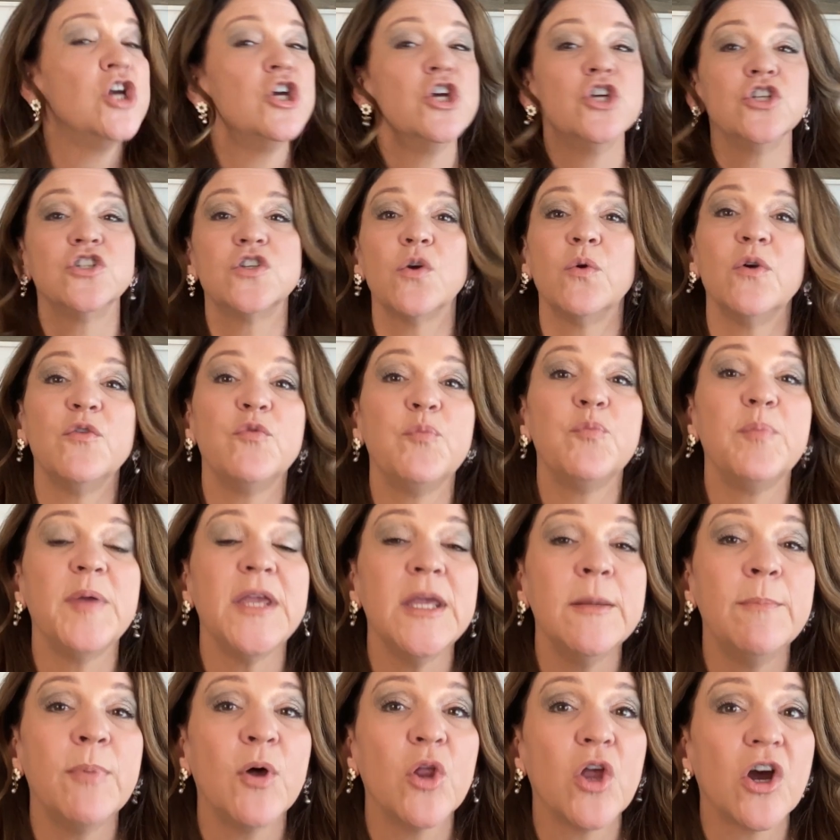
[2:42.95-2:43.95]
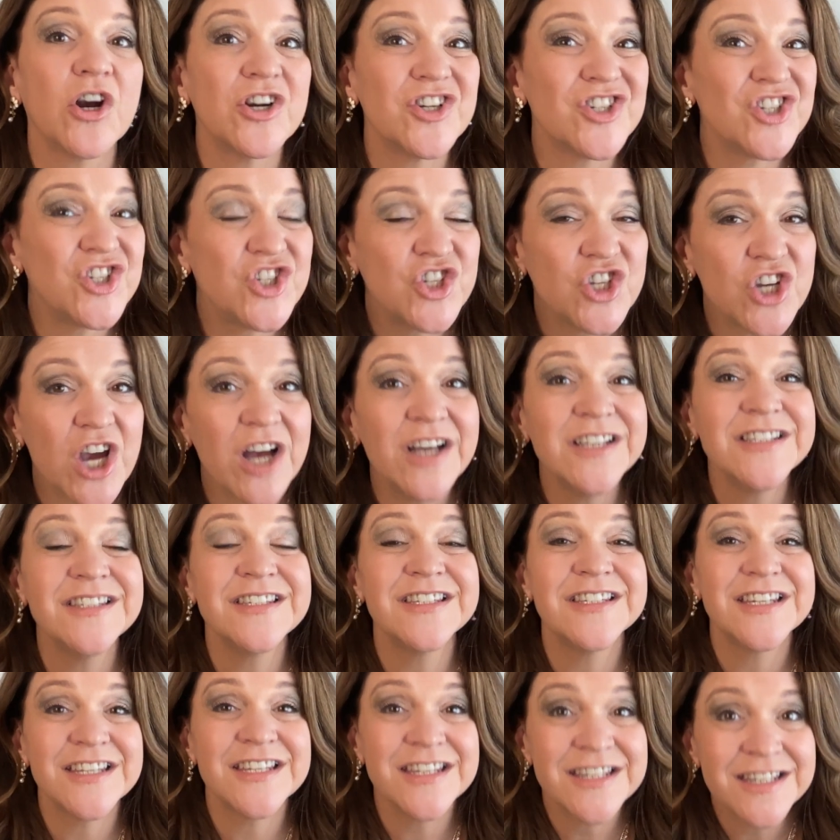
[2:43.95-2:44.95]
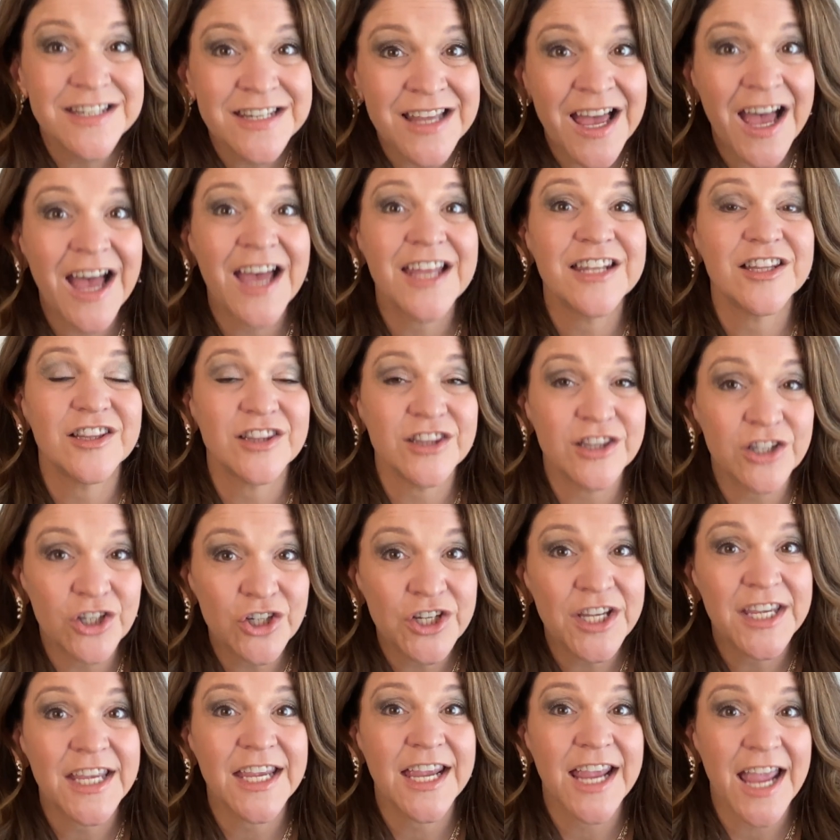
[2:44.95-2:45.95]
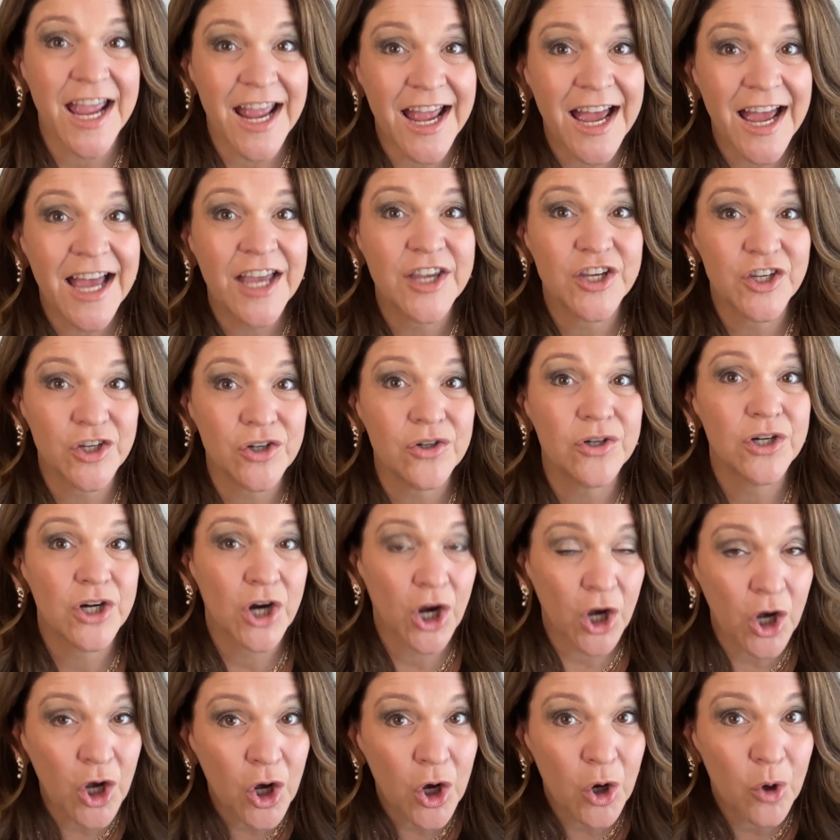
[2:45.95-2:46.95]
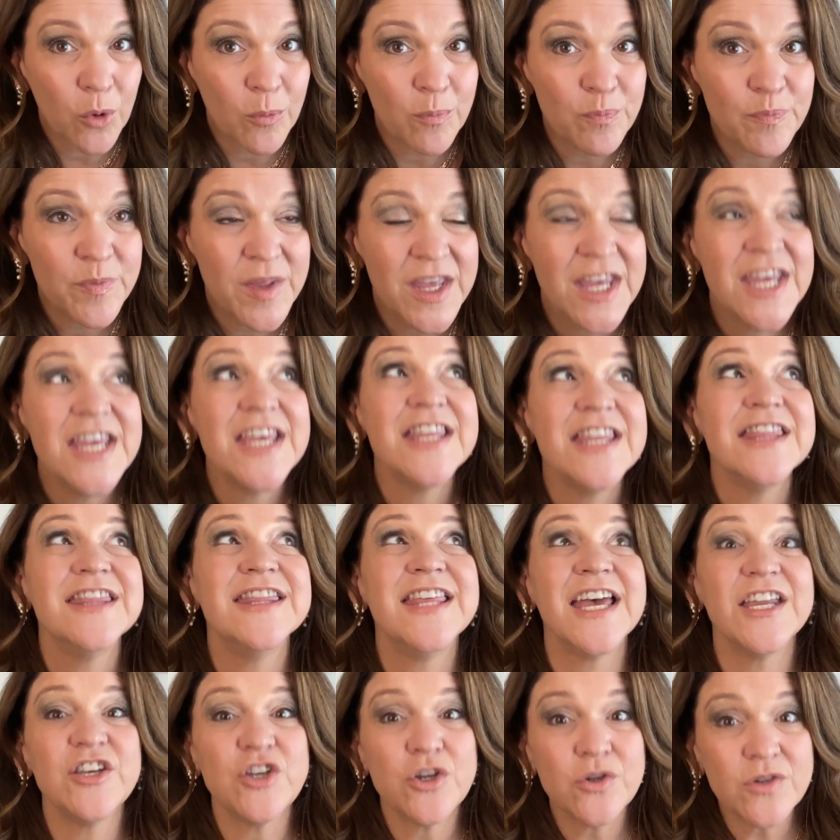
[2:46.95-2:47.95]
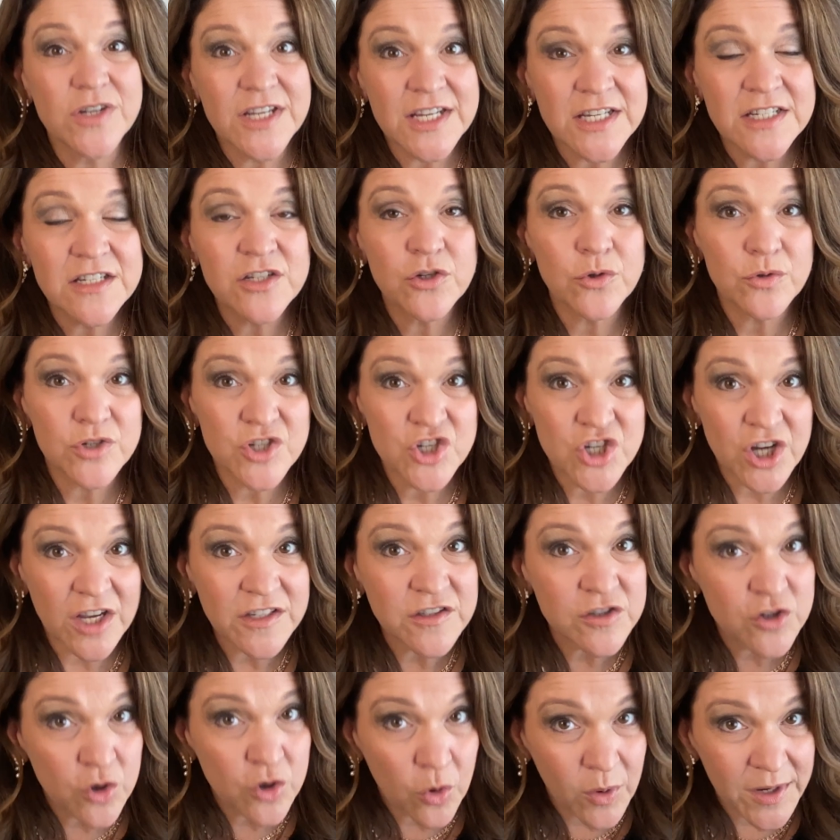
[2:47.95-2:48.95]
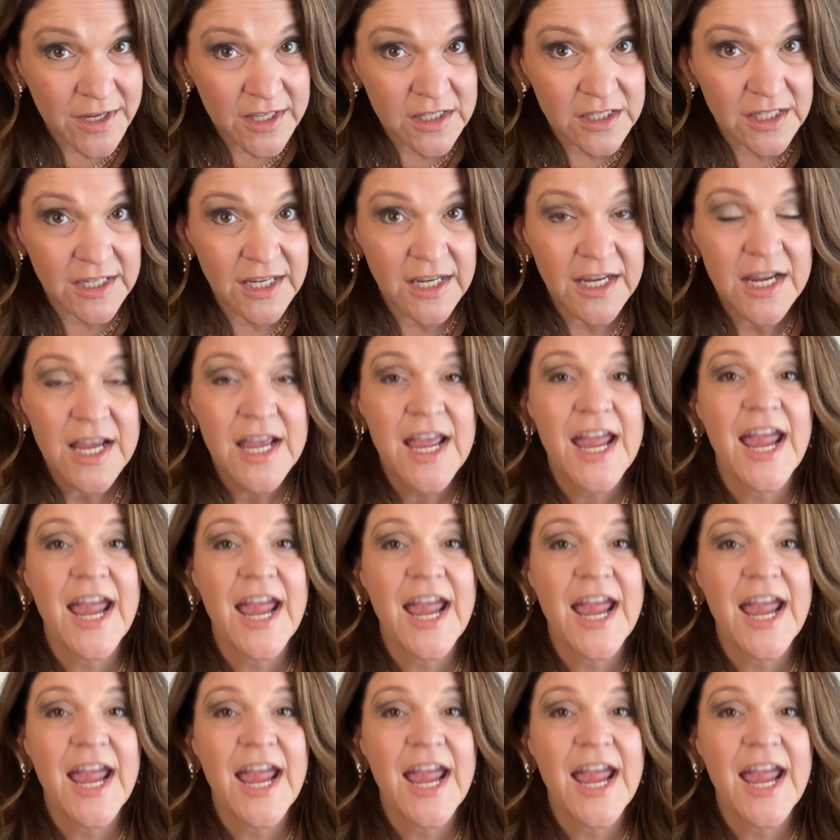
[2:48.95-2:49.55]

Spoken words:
So if people are just not looking at your home, then you need to adjust quickly.